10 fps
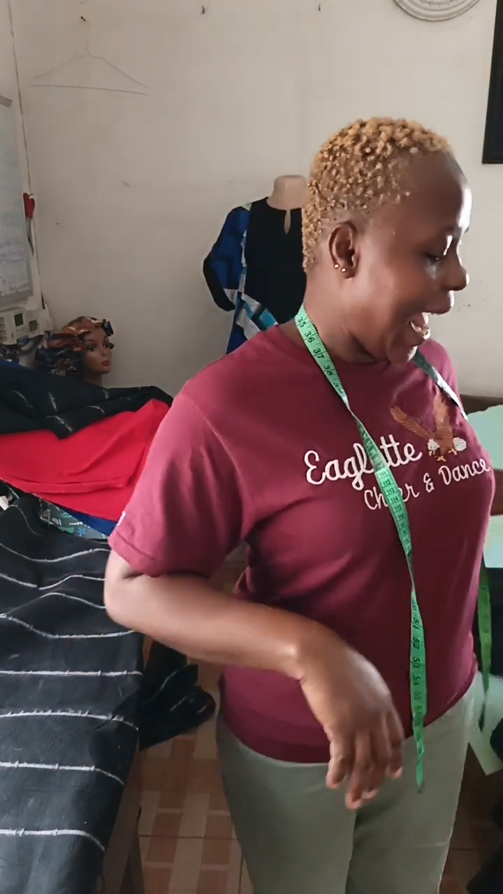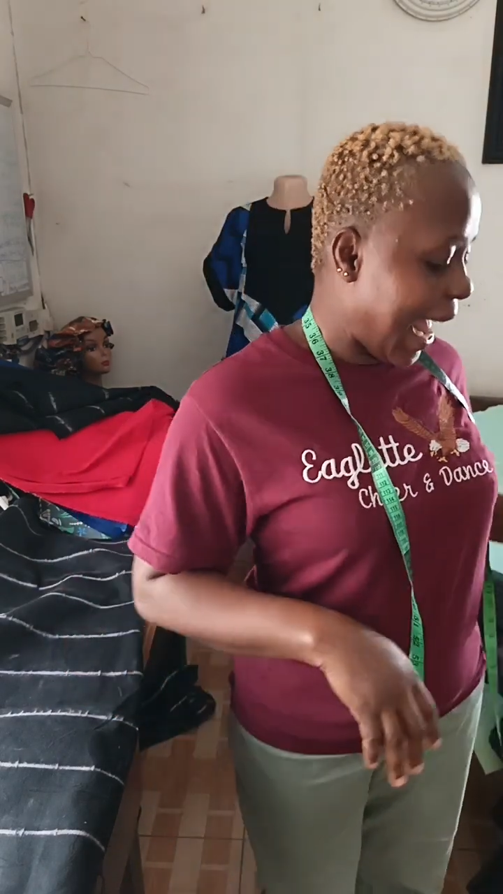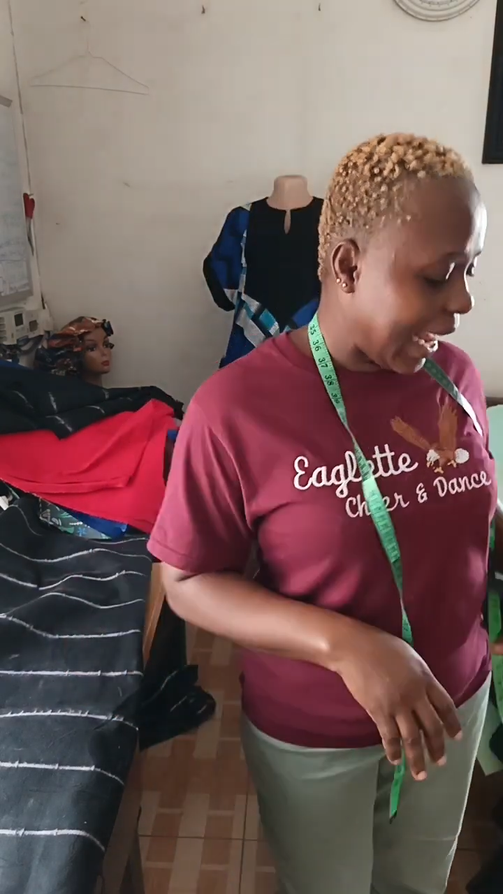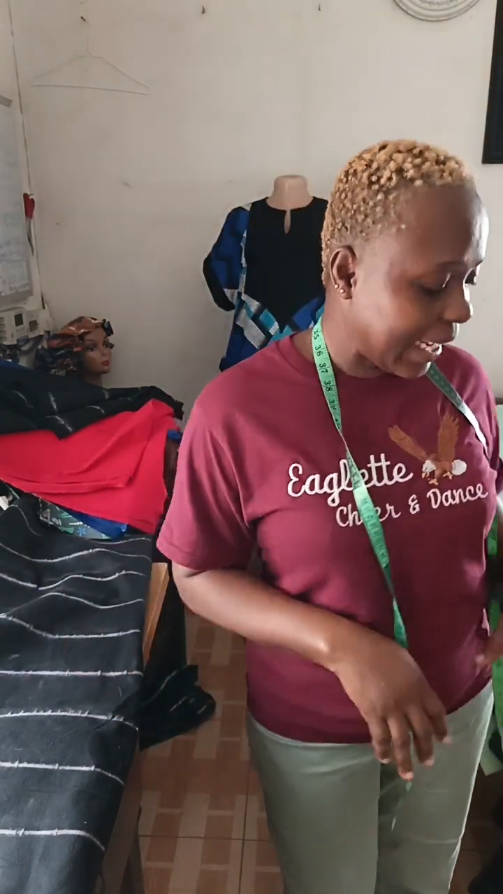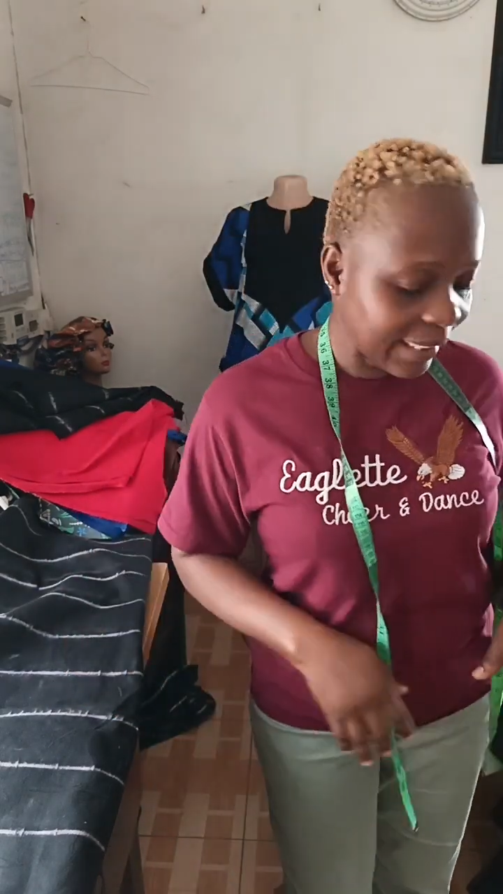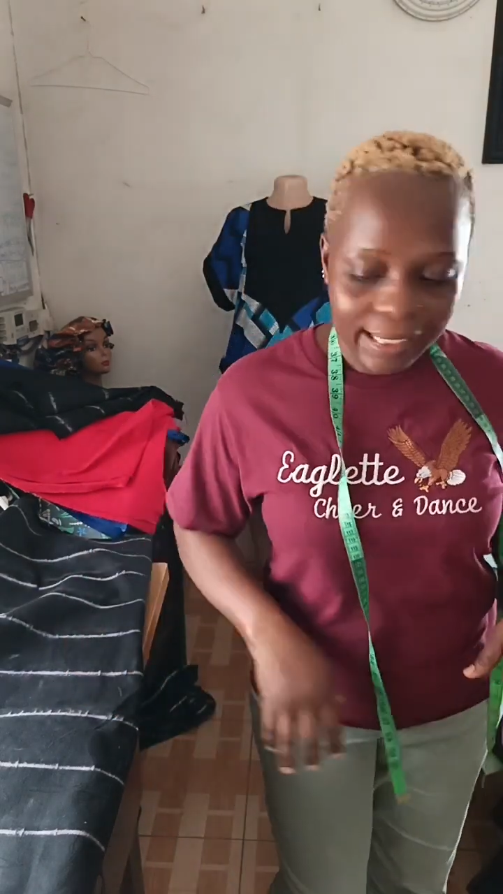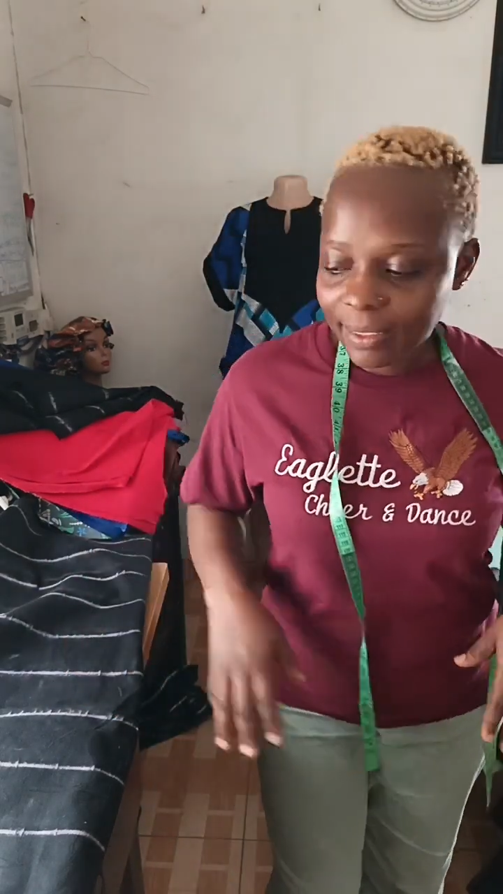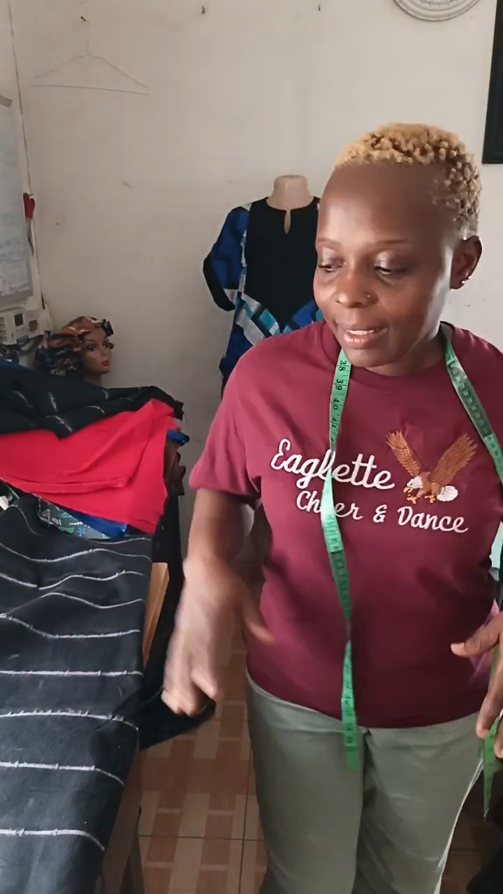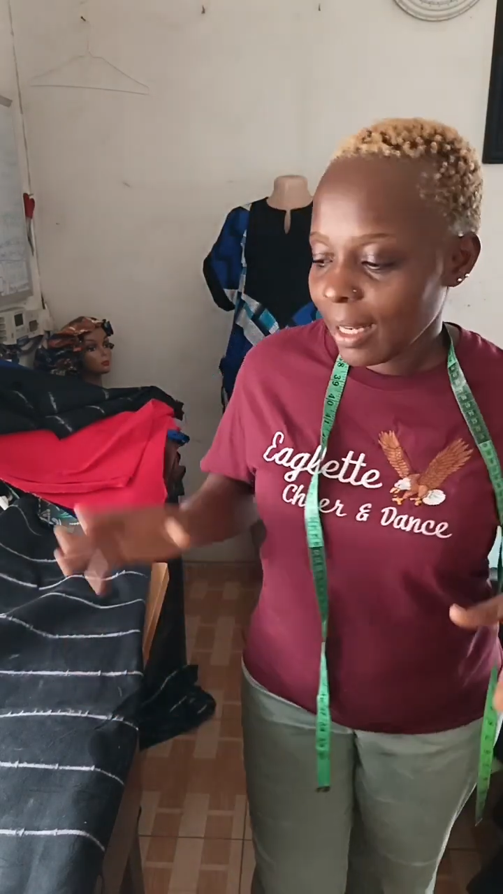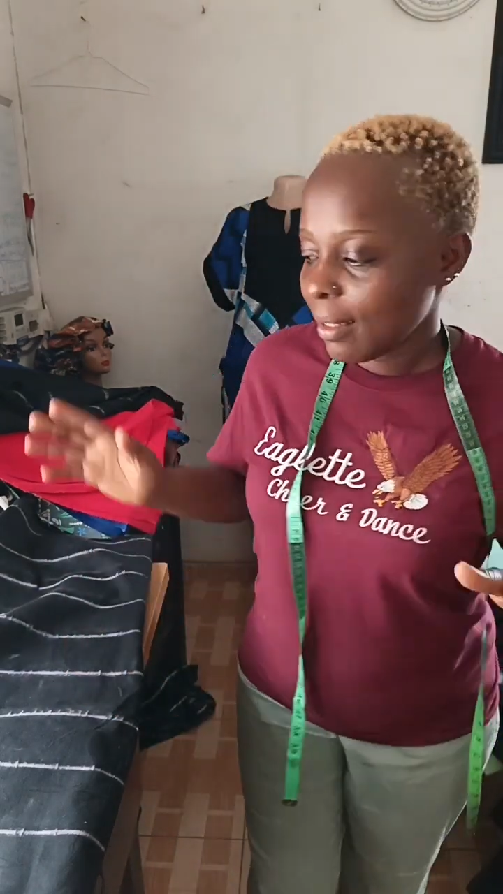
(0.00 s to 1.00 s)
And
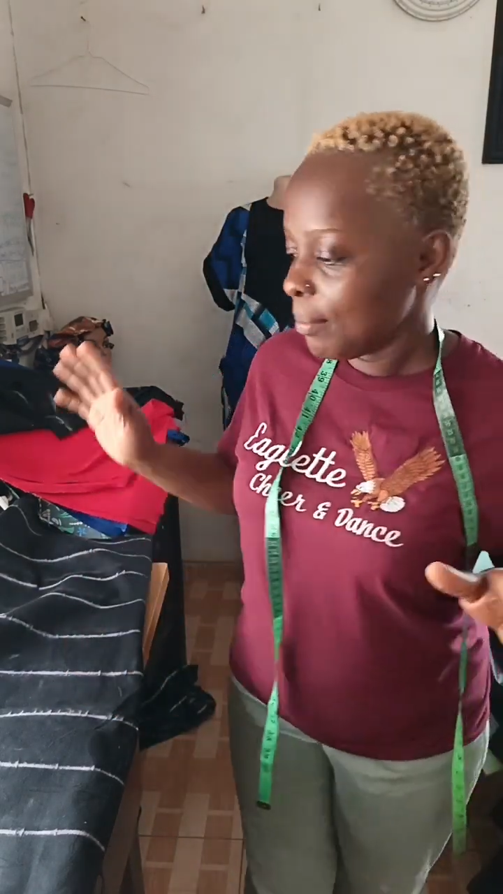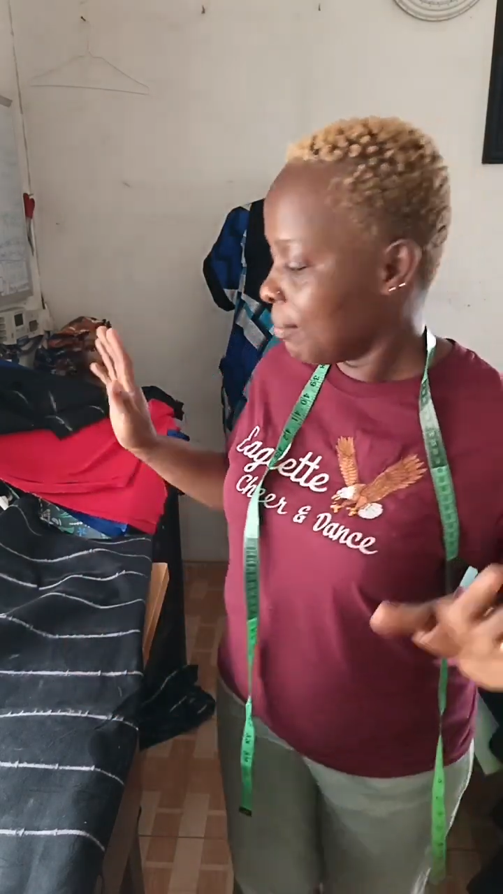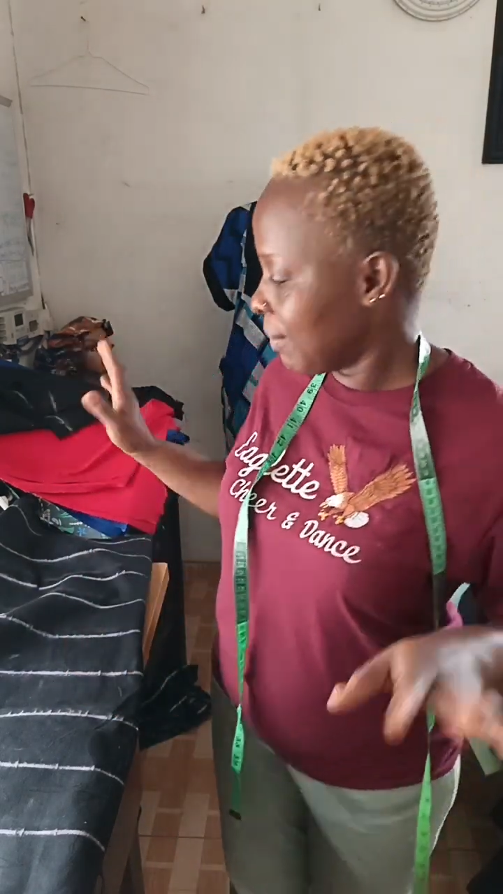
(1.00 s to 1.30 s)
another